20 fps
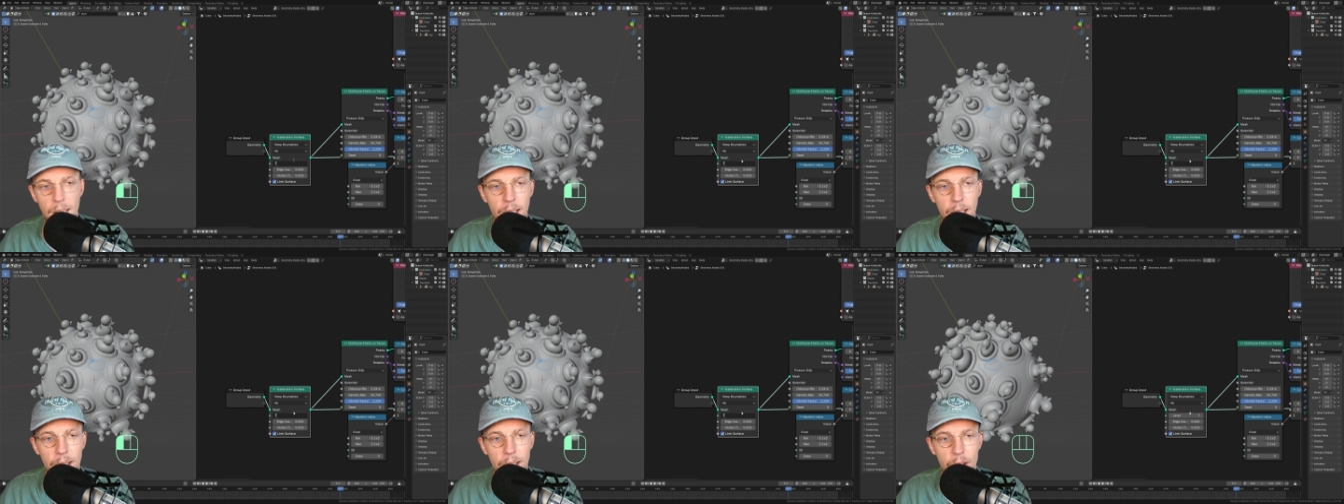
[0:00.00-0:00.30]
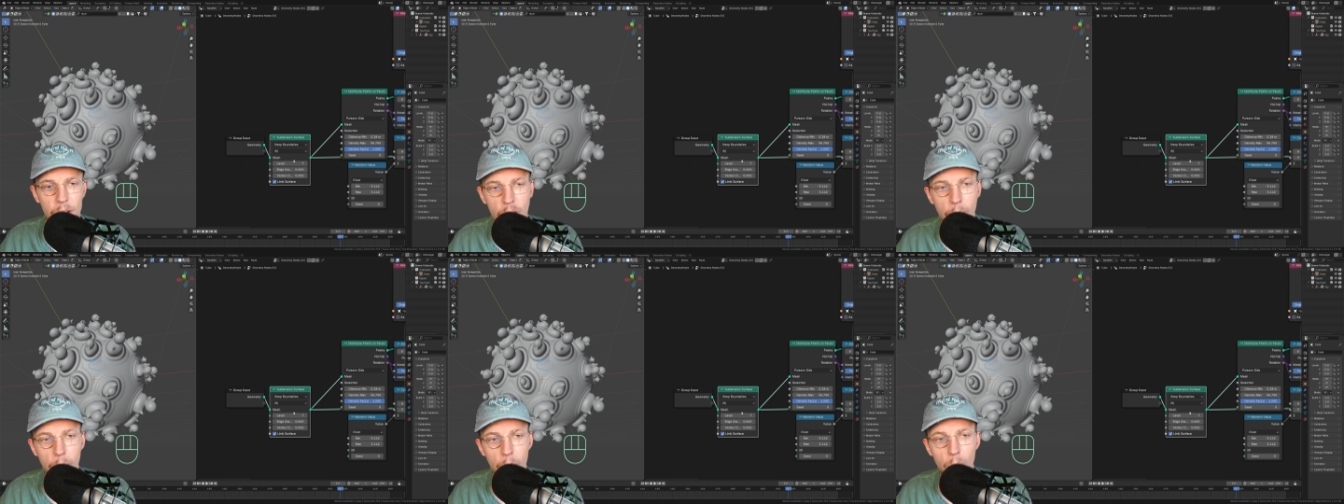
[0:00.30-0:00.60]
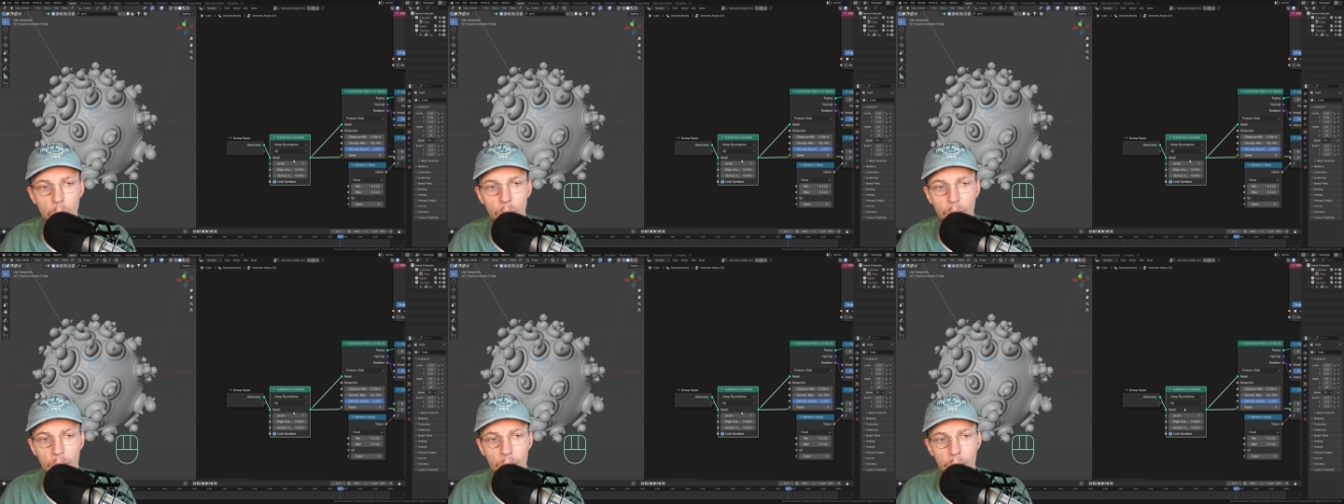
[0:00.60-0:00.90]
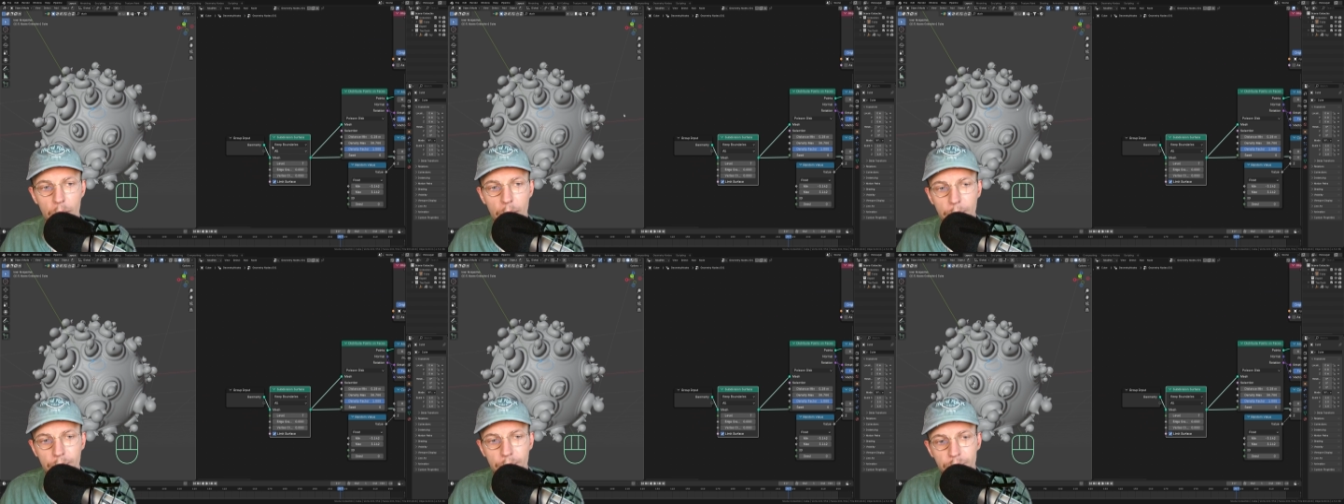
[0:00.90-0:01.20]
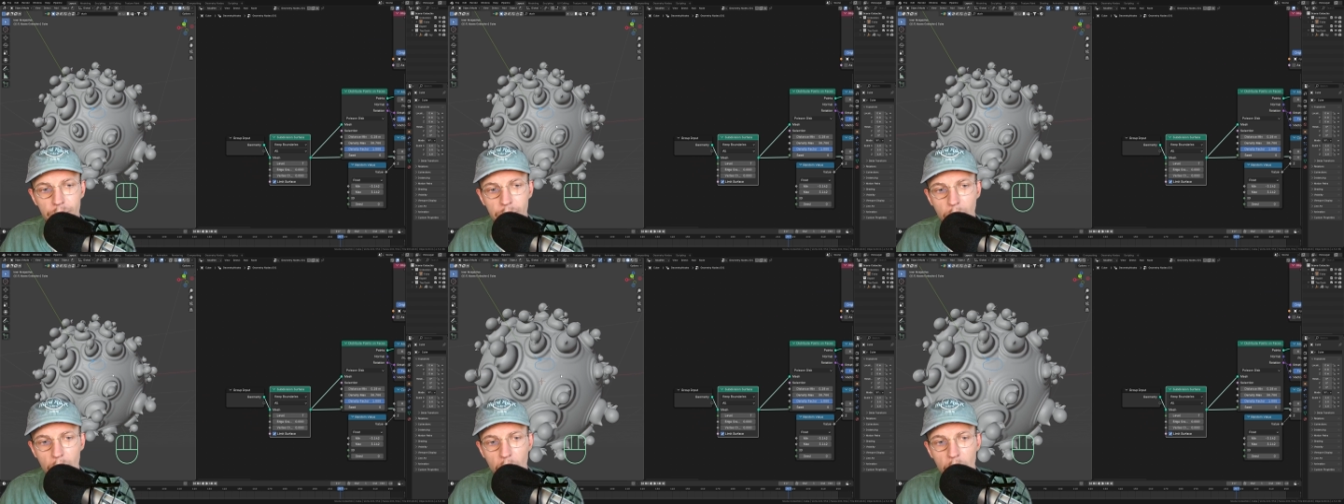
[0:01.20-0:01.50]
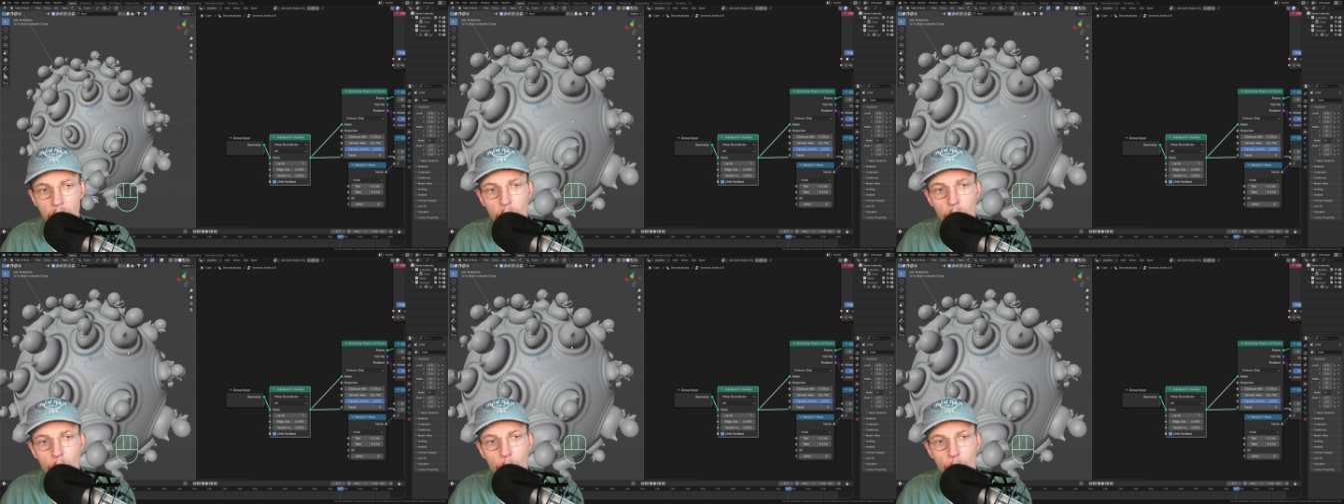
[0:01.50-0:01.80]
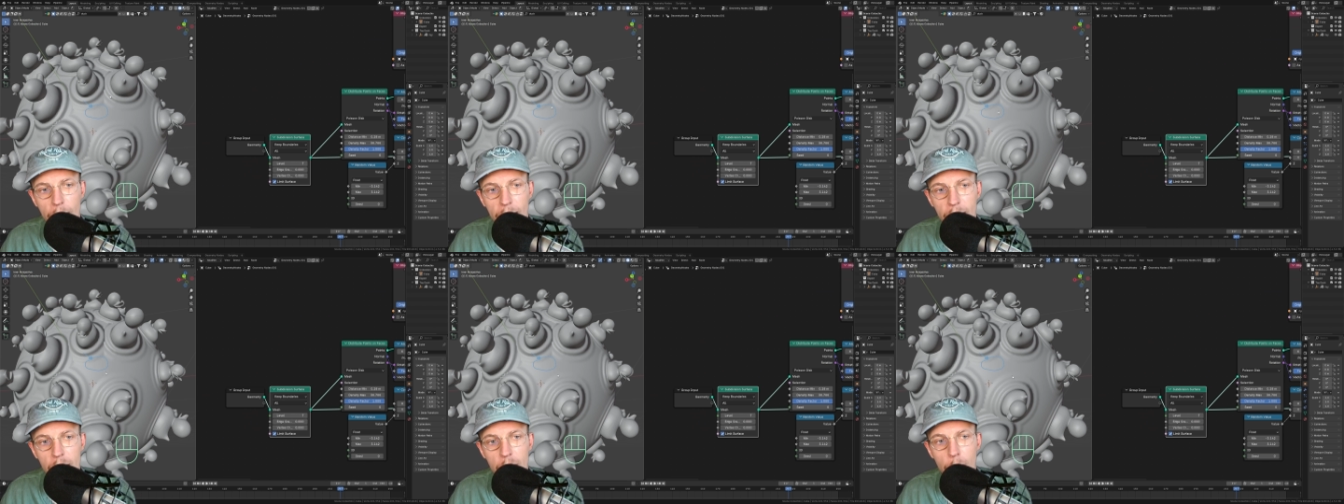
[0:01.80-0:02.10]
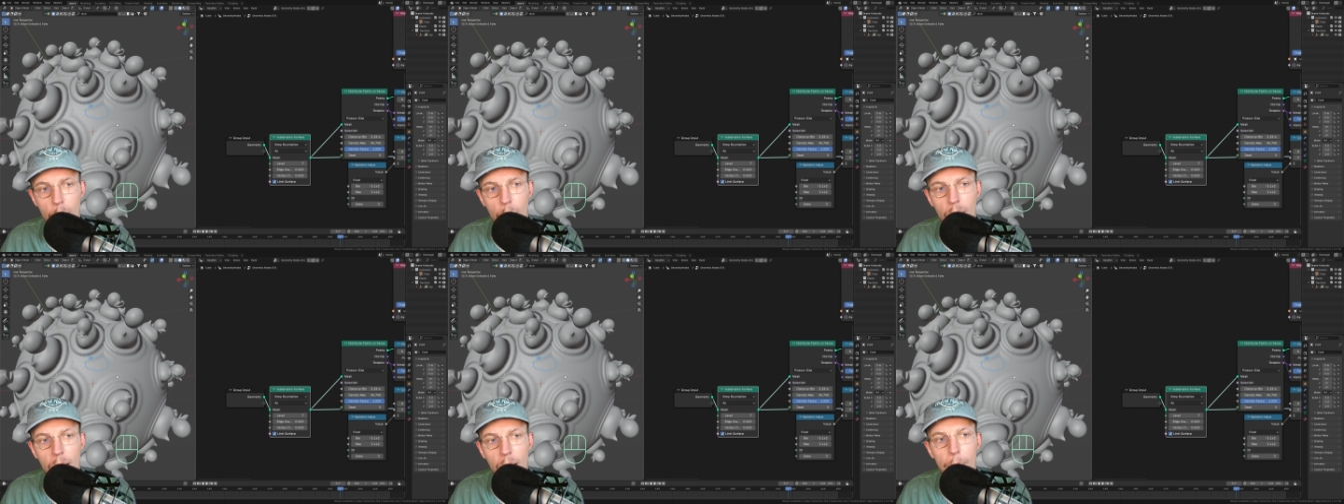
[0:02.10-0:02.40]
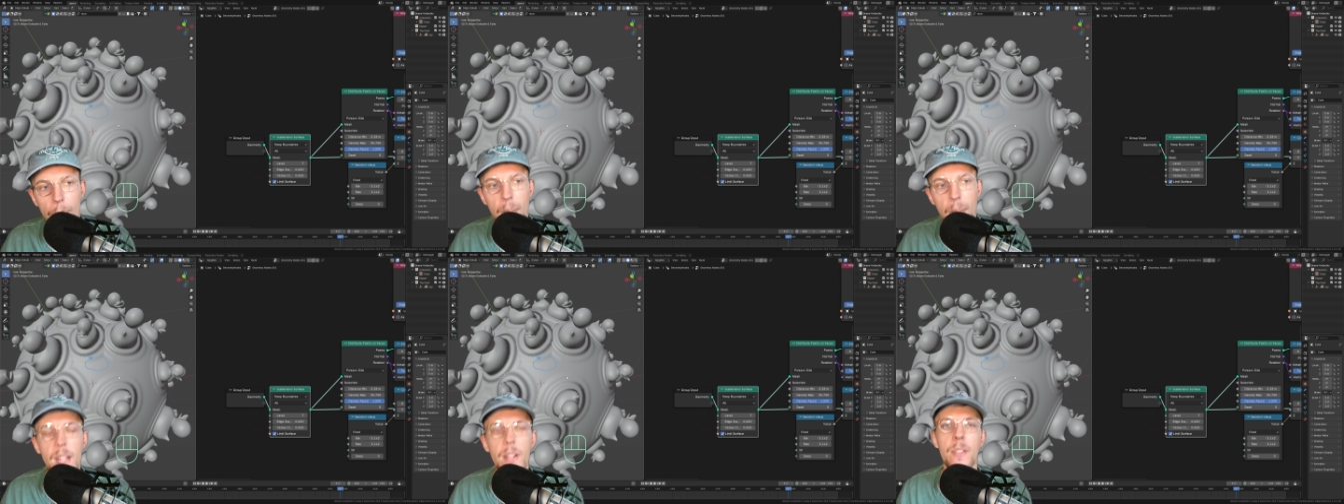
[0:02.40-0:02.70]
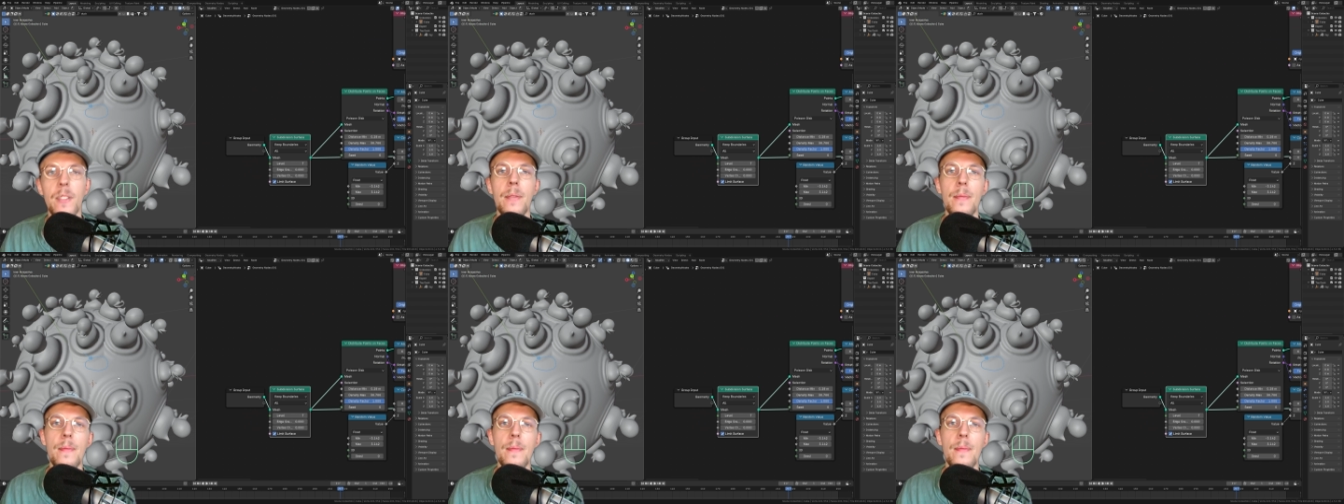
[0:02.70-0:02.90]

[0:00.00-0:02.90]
the smoother your rings will appear.